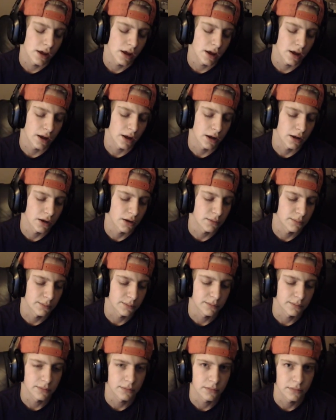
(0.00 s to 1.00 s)

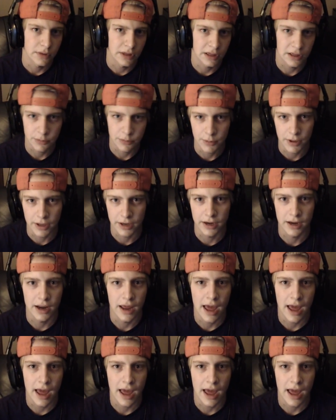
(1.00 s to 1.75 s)
um, it's been